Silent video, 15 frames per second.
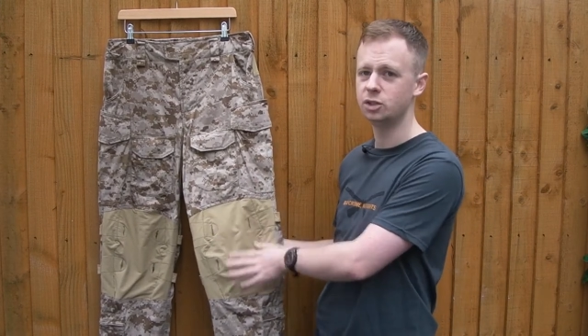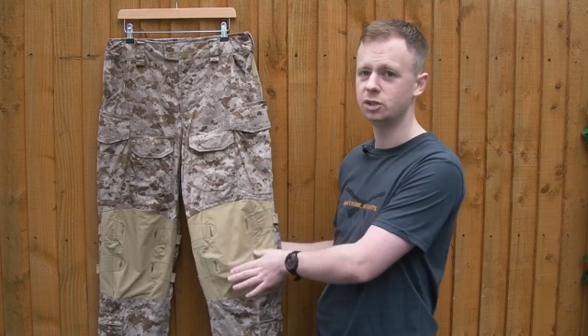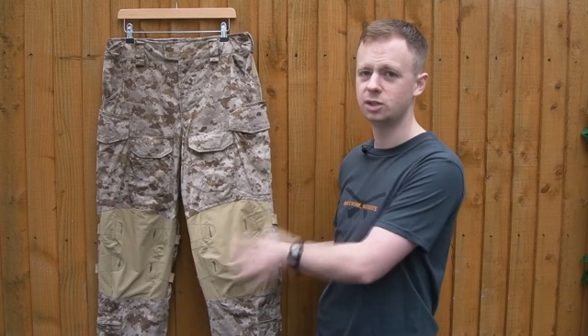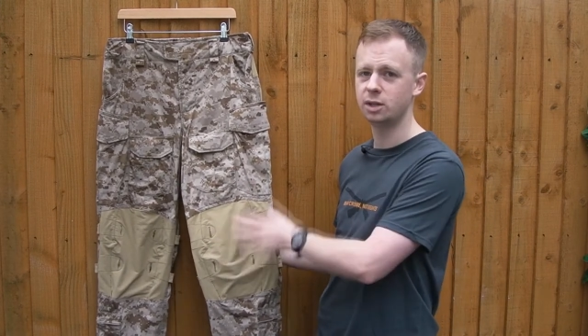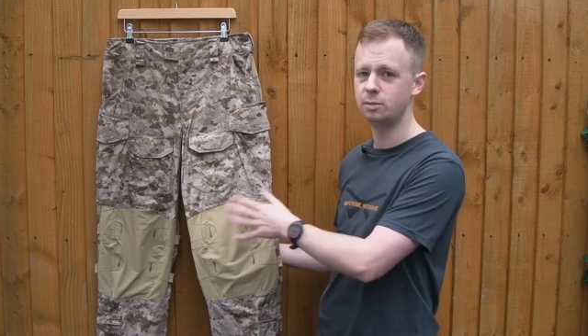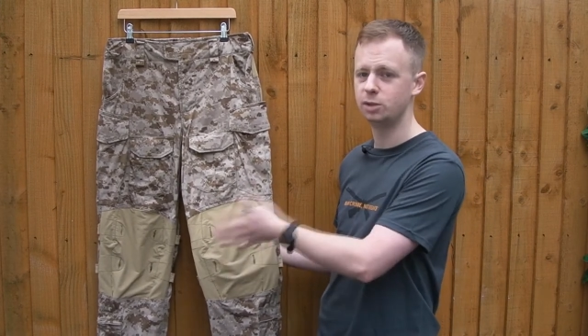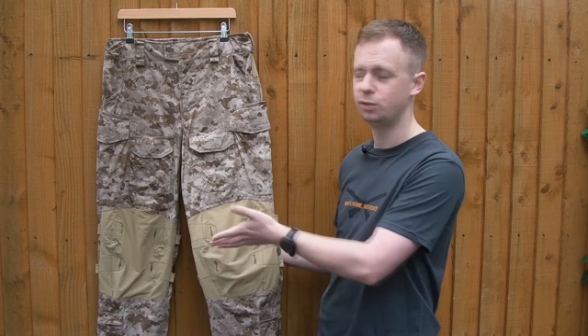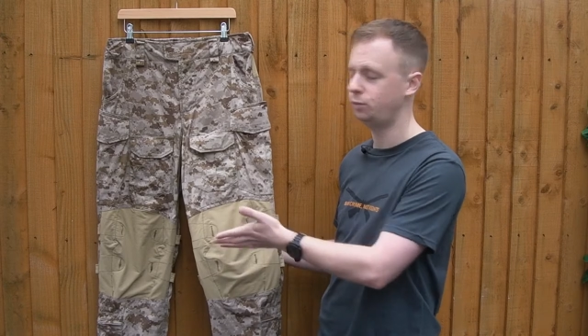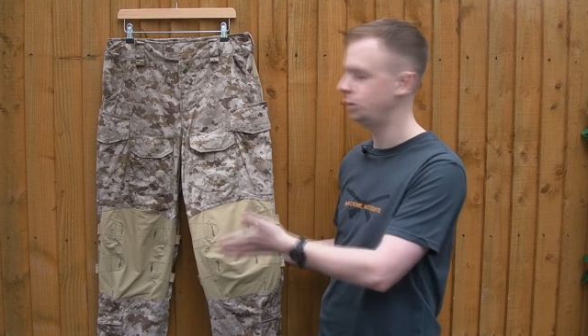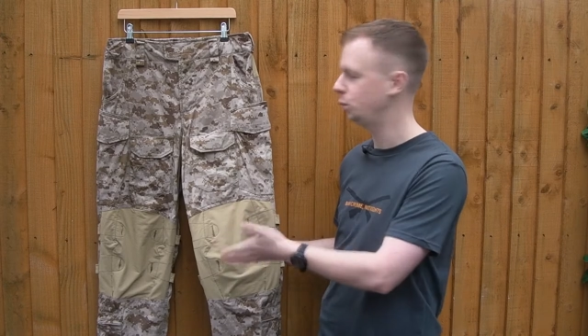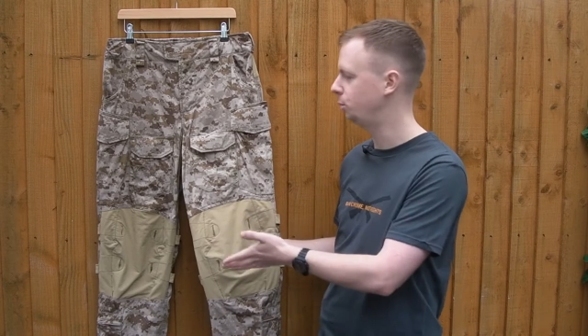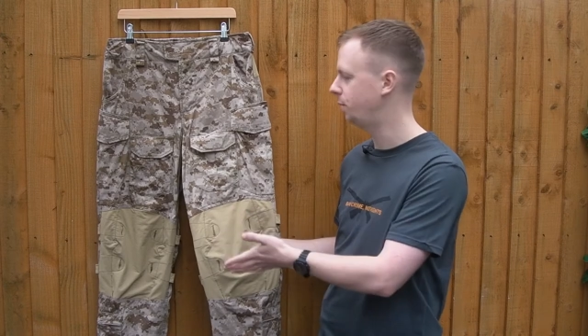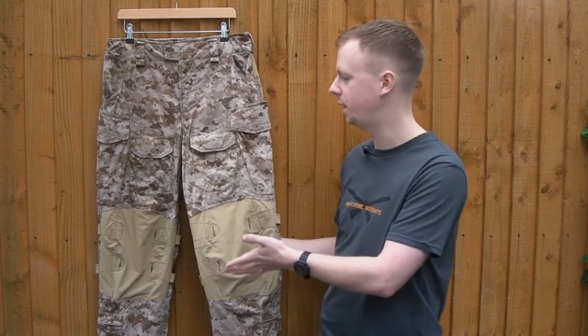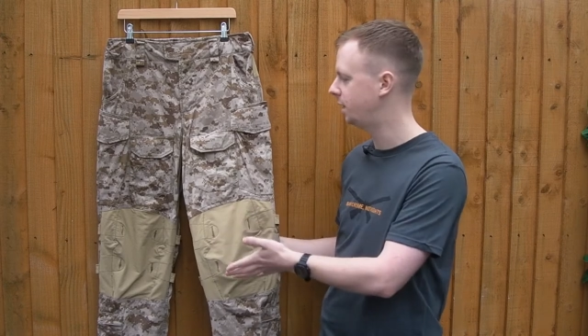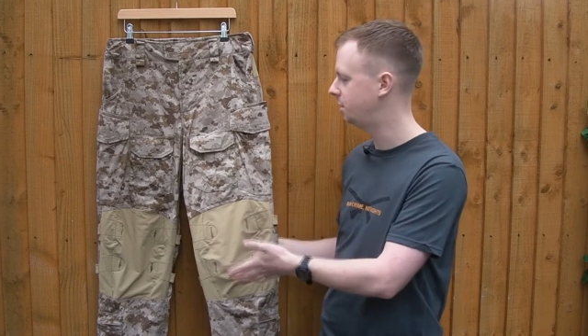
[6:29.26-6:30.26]
just the same as a
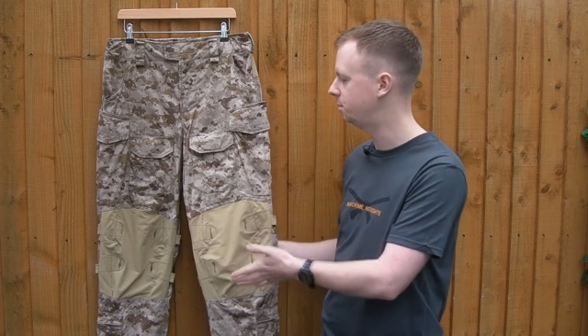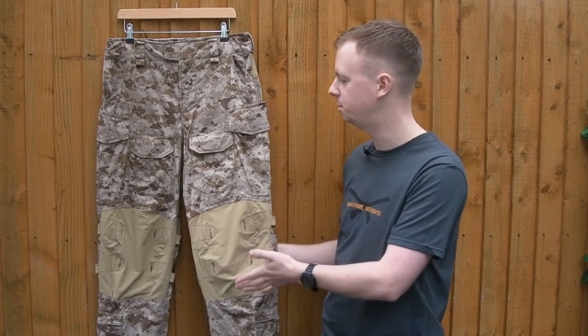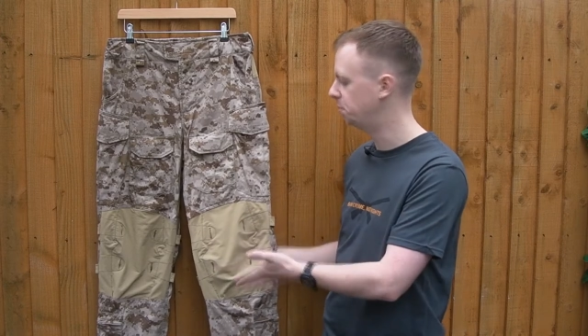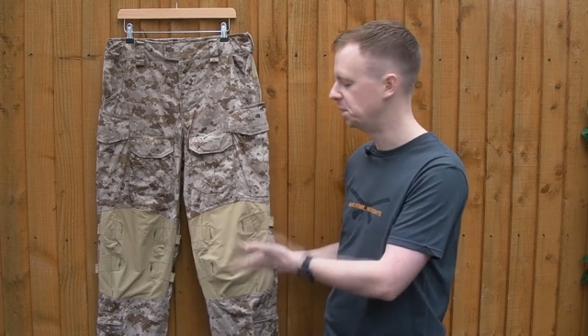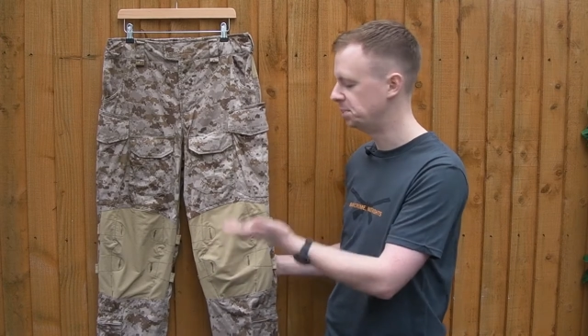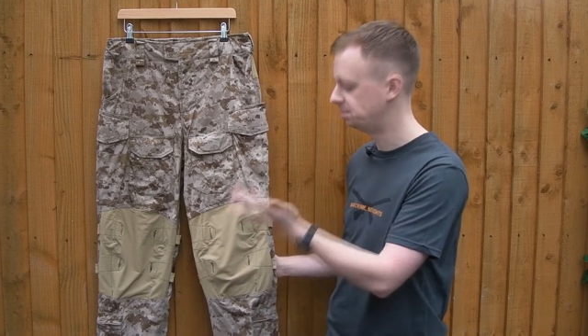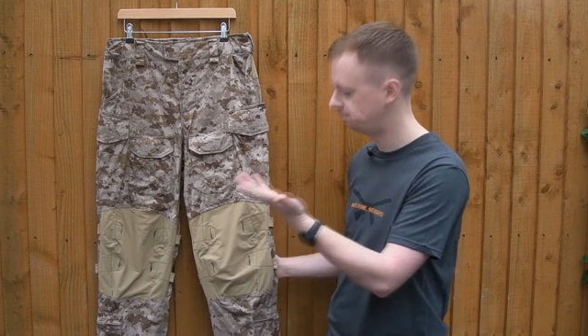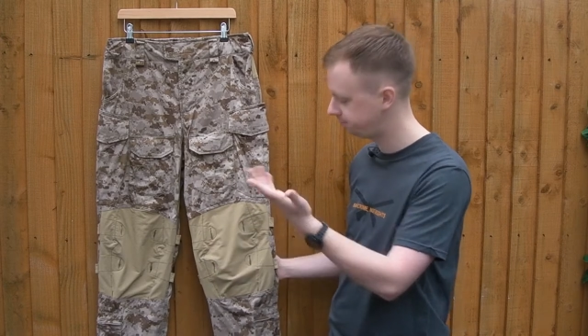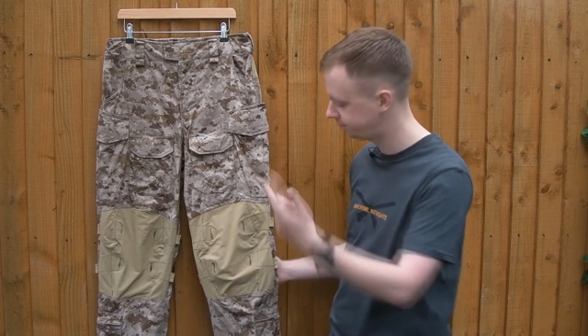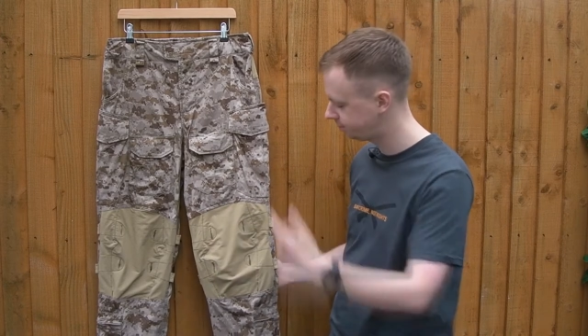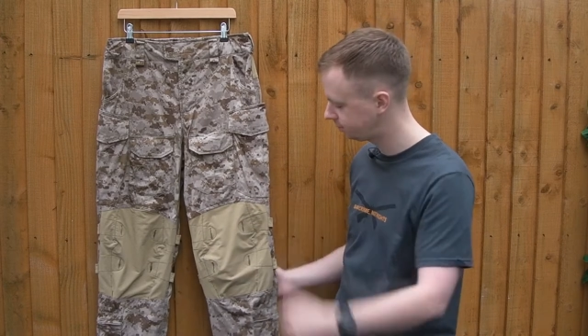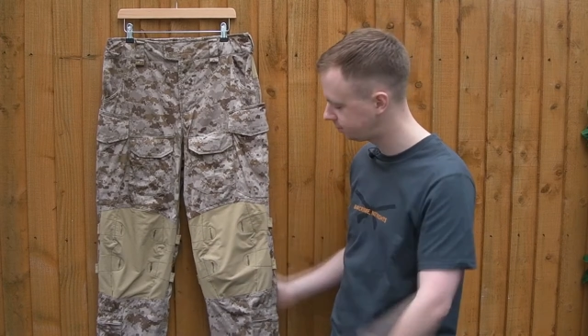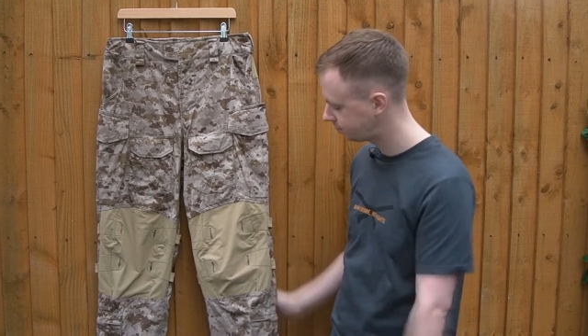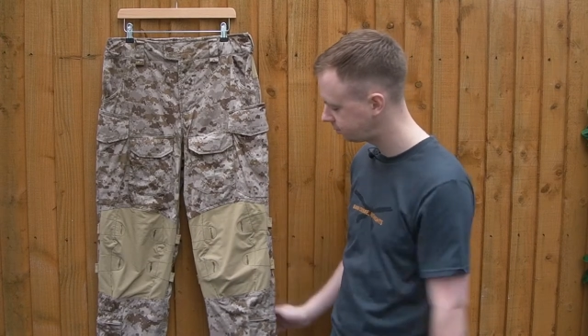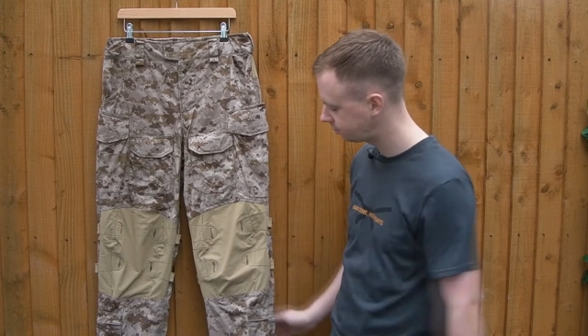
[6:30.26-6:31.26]
field pad, but
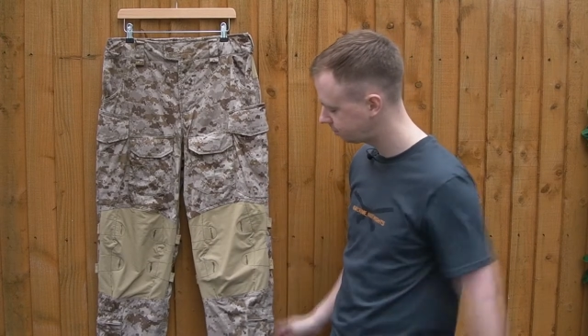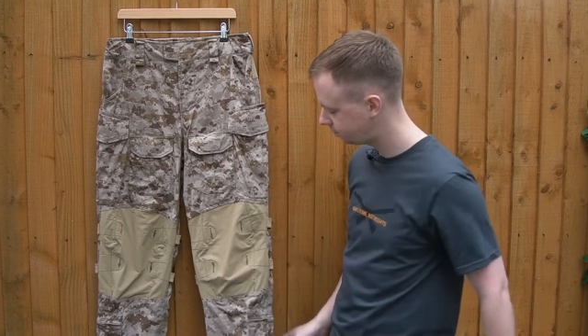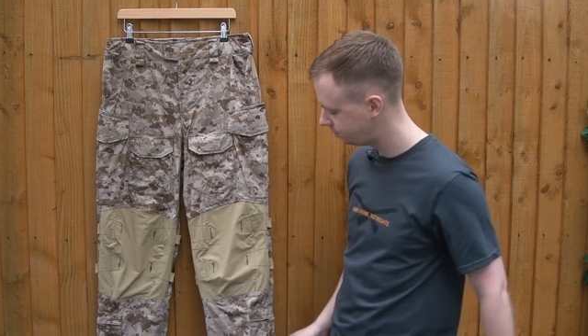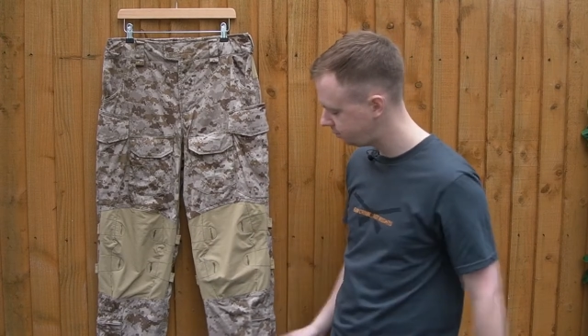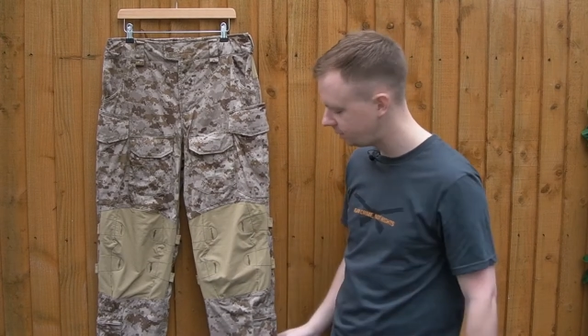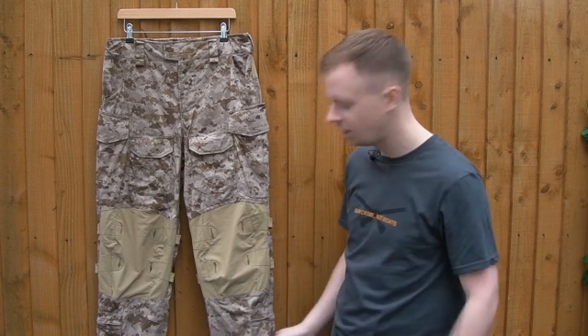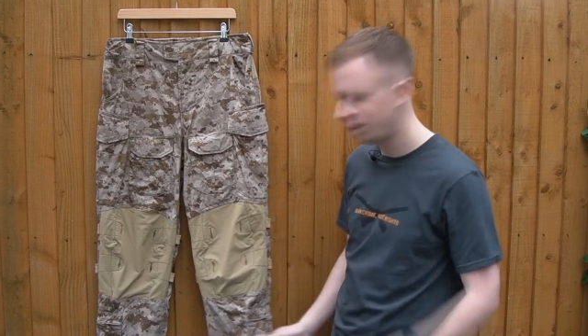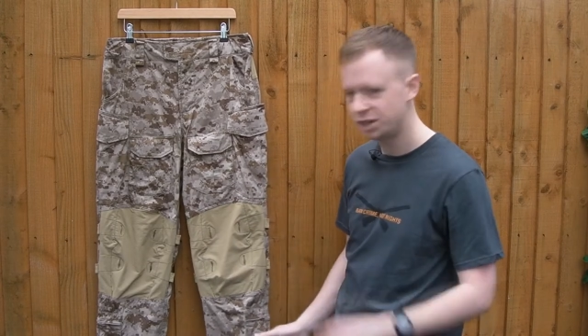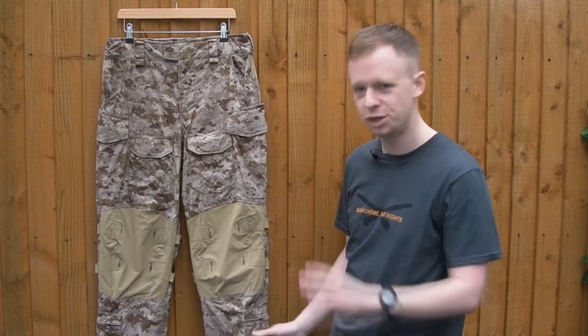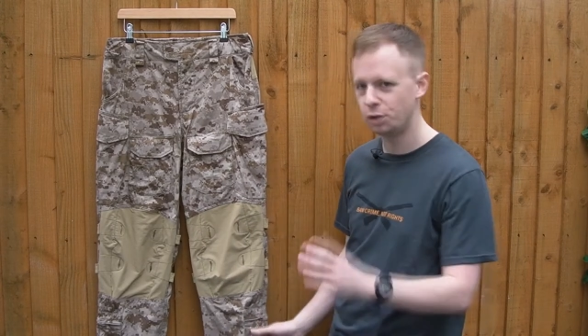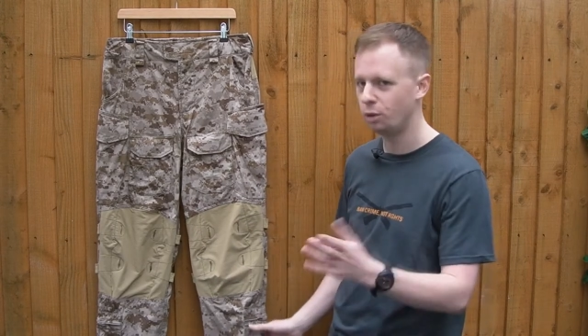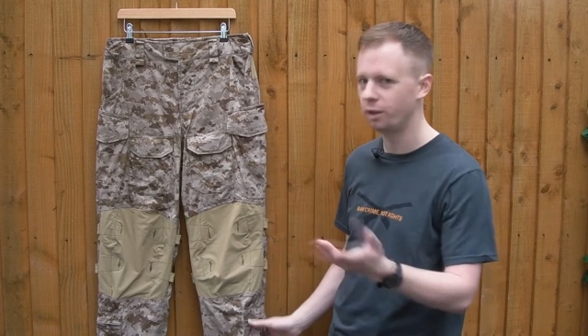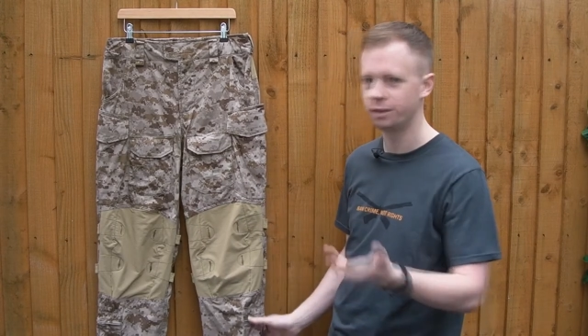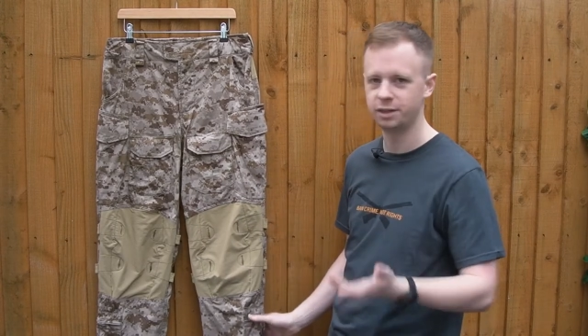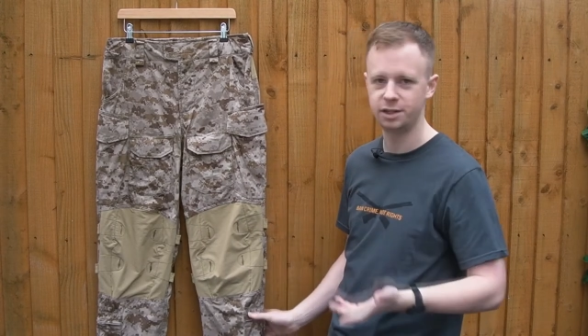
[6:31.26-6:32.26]
I
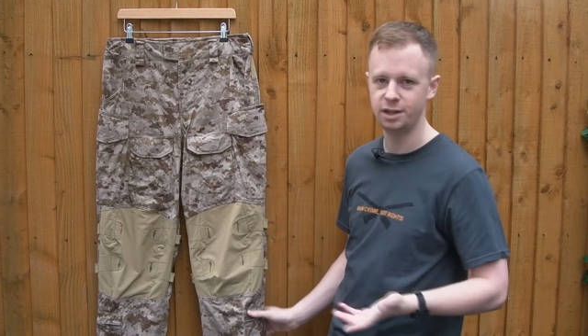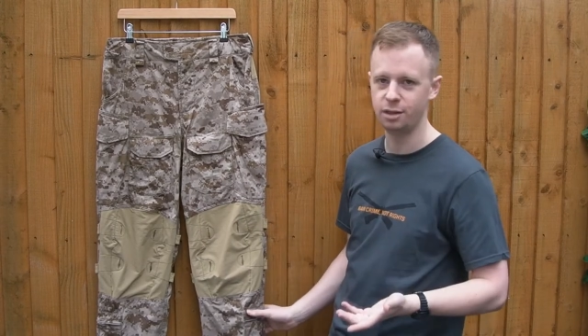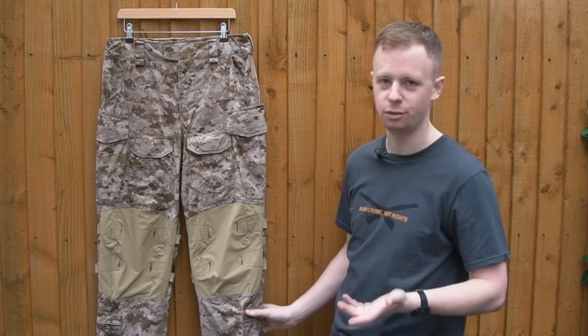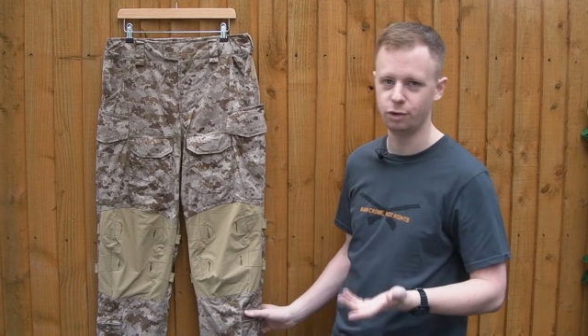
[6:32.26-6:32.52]
don't like the